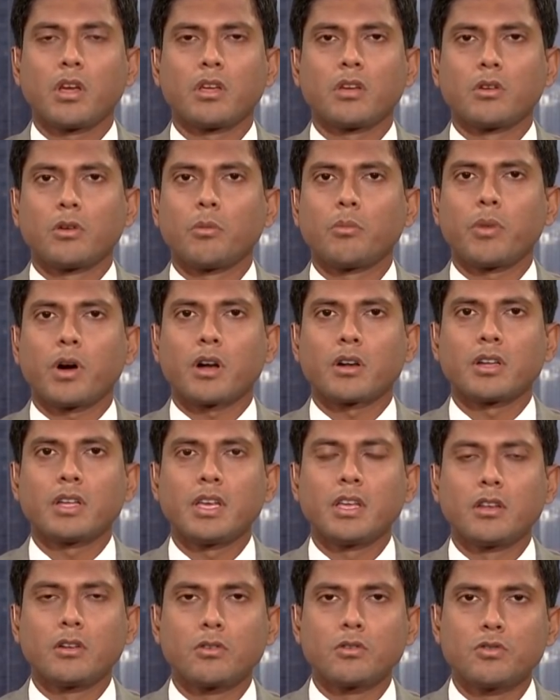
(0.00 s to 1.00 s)
uh, you know,
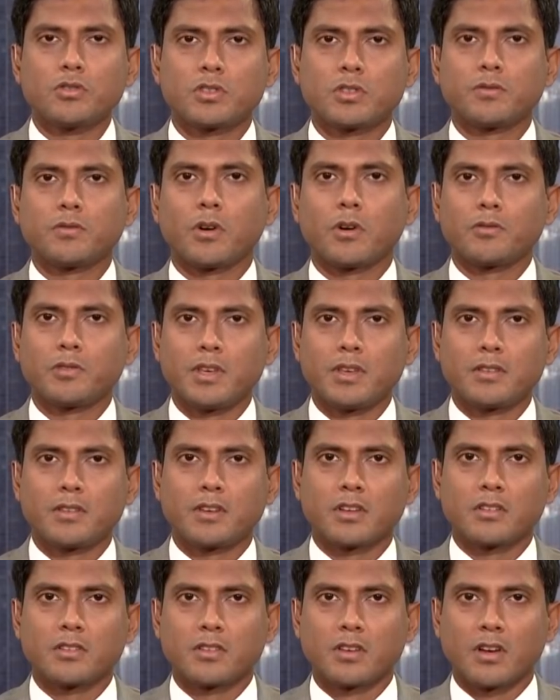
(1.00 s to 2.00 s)
partly inclusive of
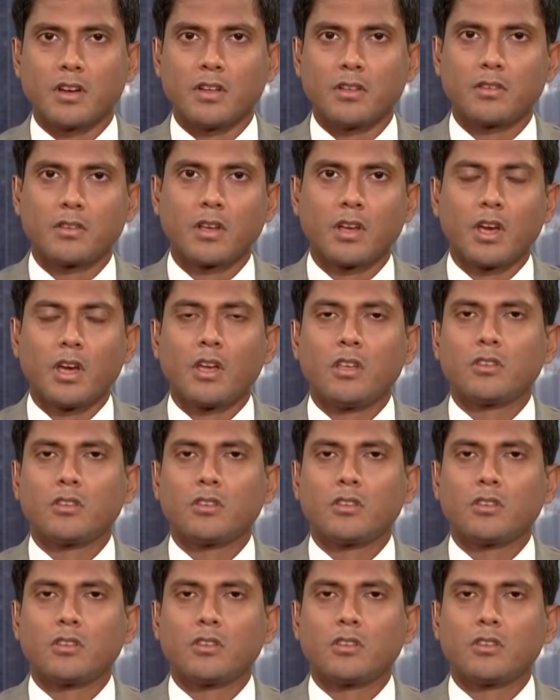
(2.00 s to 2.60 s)
these concerns.